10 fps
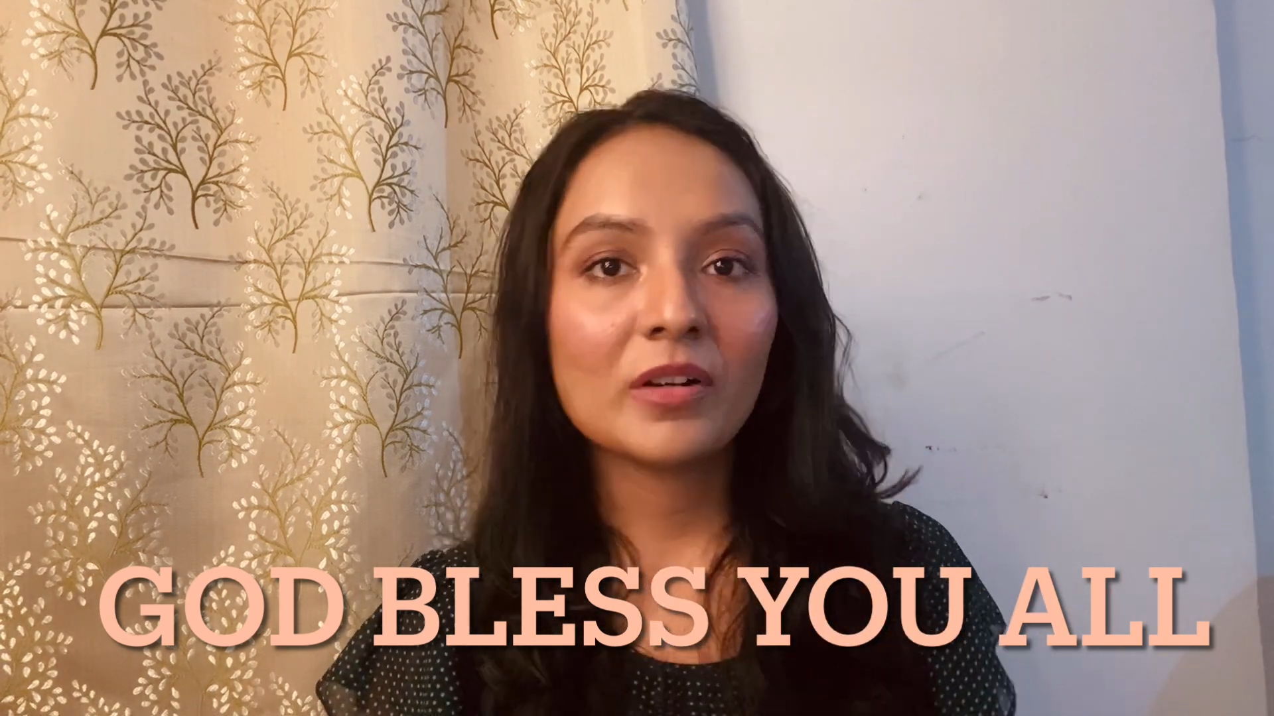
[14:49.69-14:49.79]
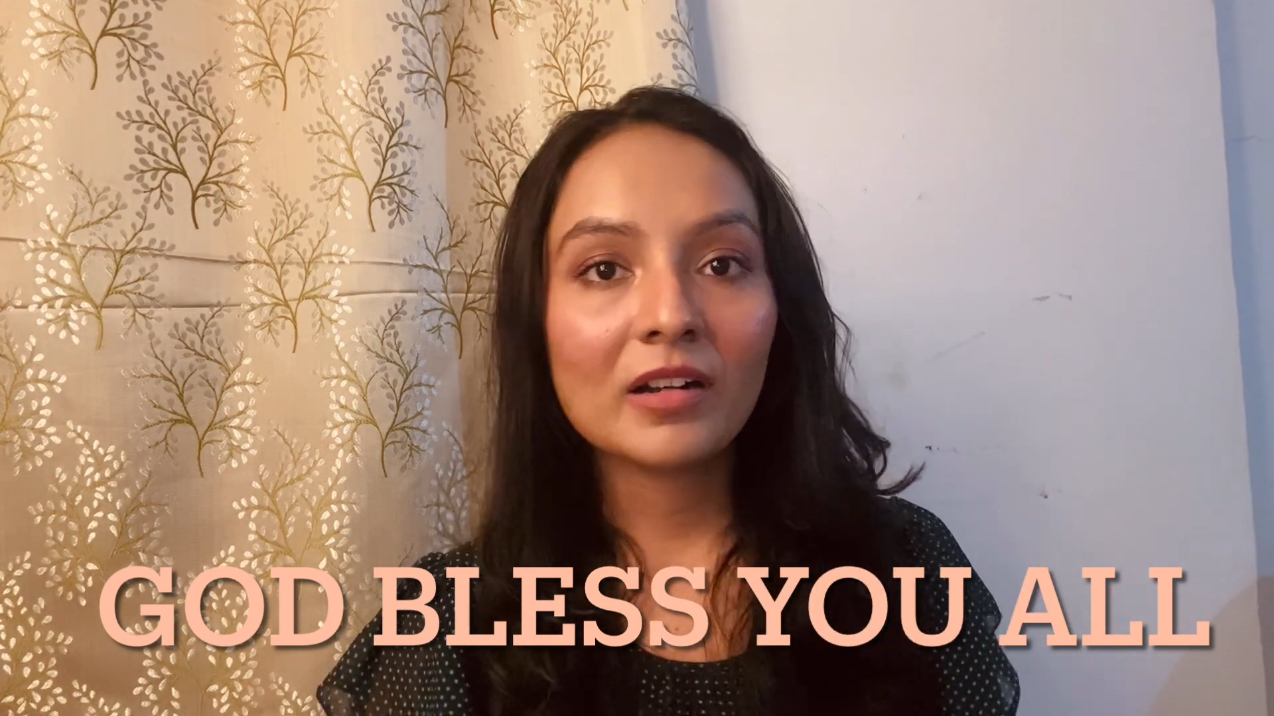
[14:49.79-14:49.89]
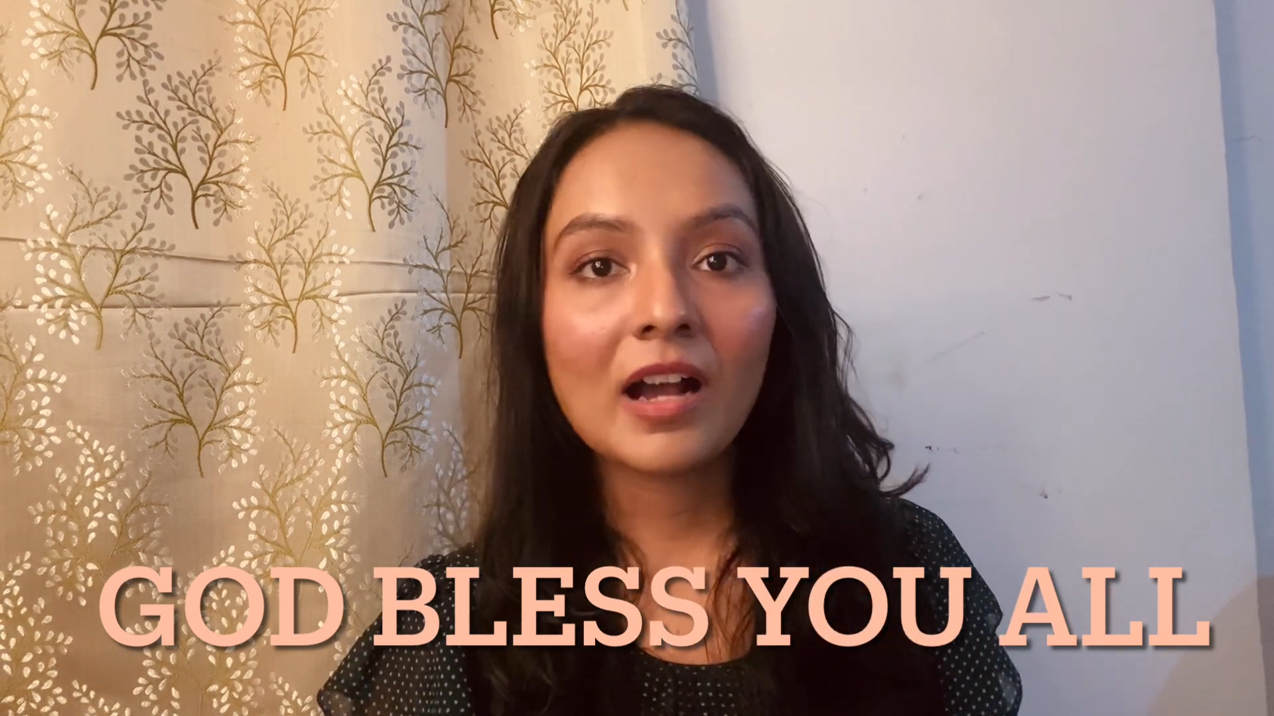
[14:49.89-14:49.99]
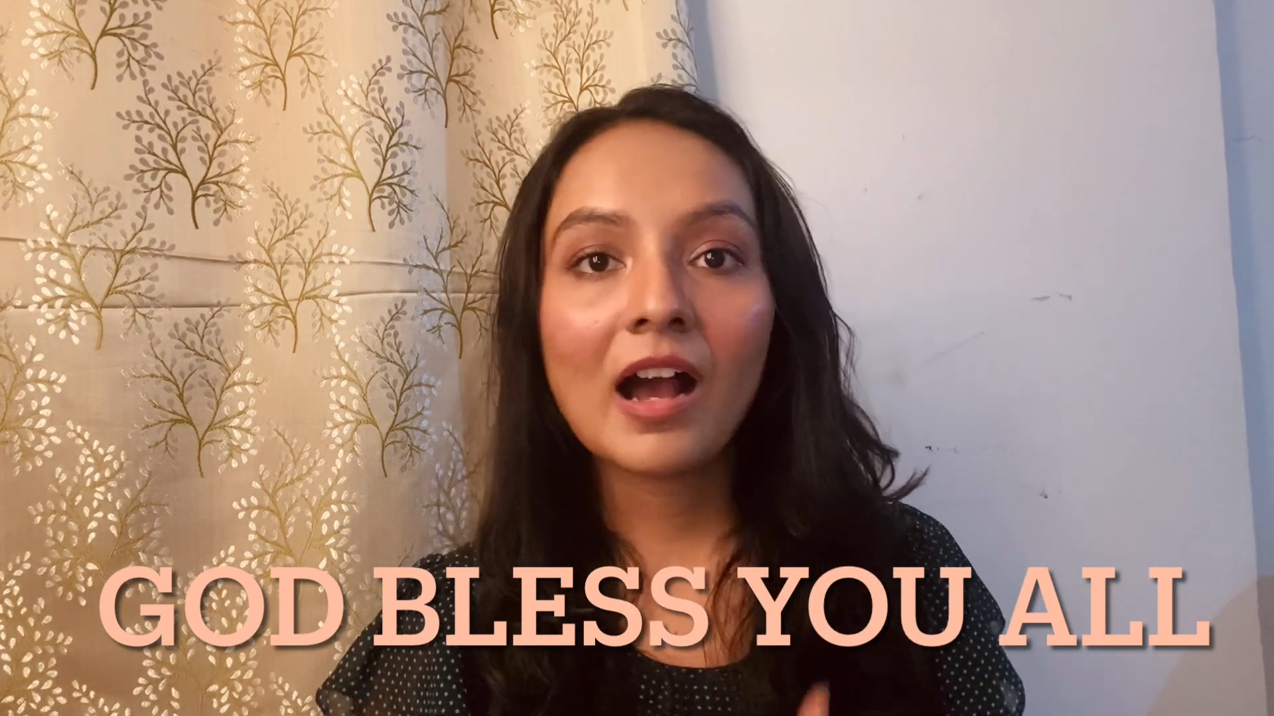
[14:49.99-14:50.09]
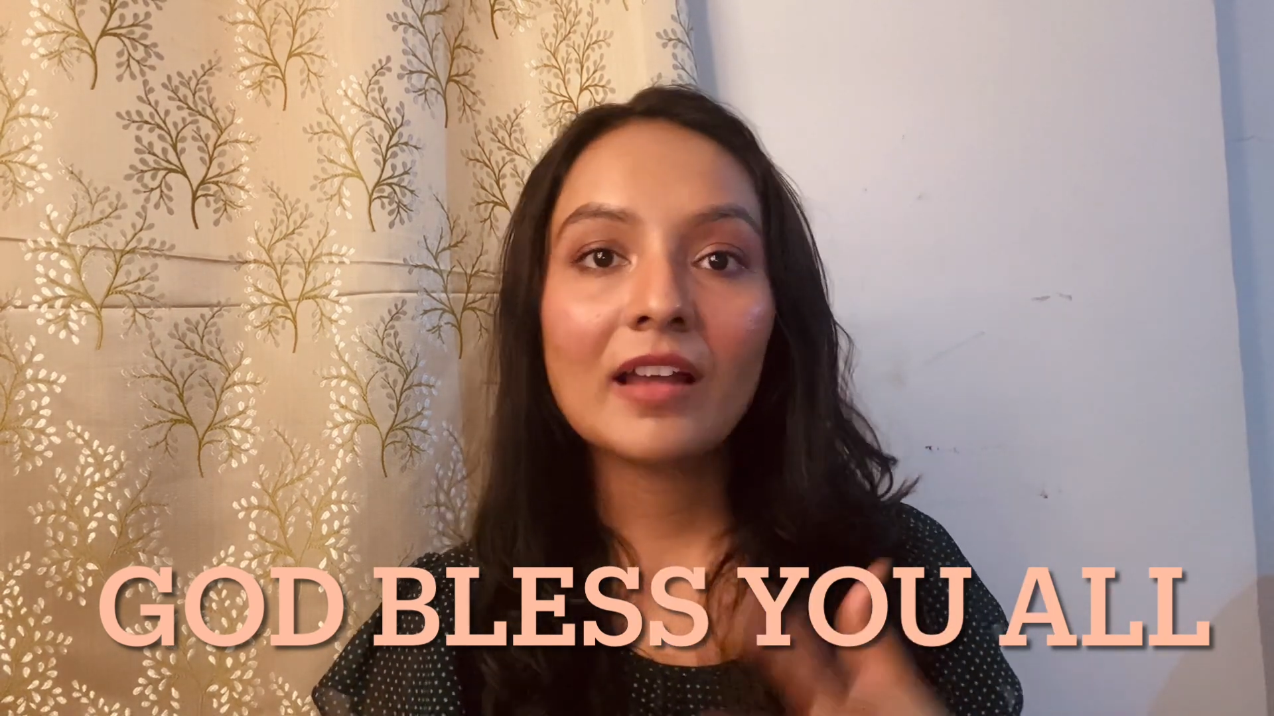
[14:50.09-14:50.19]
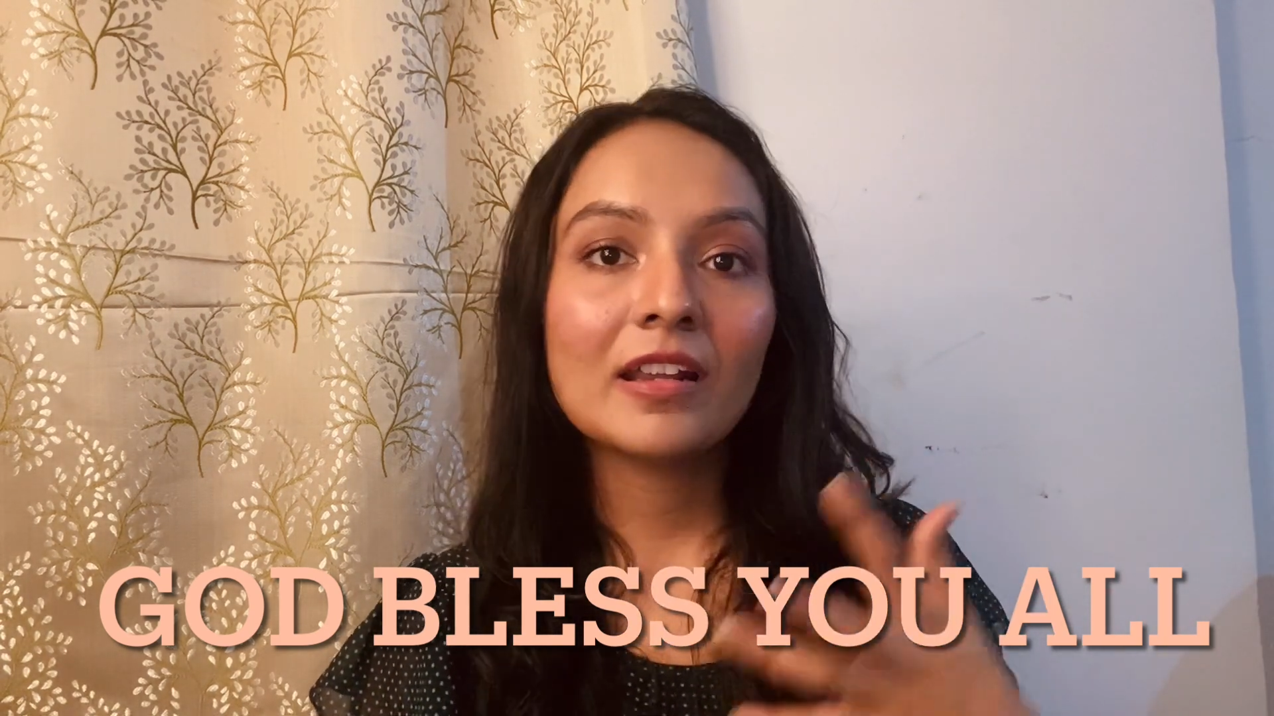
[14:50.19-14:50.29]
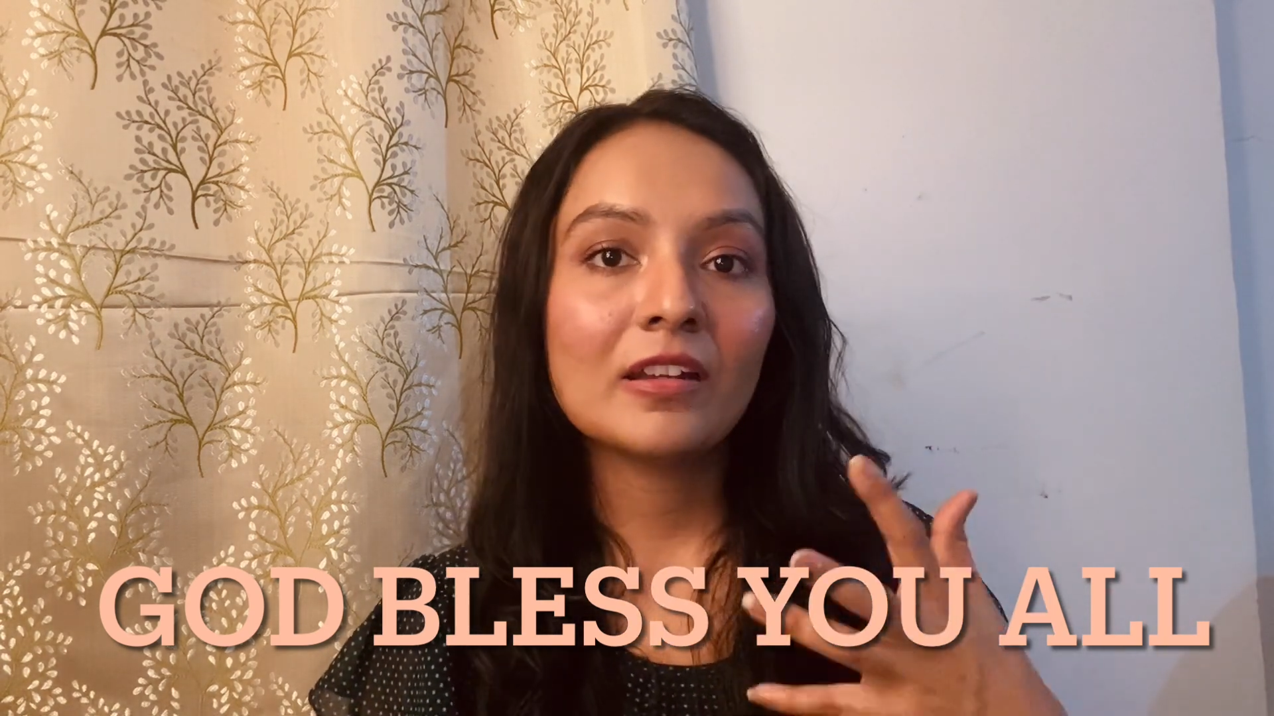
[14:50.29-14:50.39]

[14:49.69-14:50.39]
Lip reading: work hard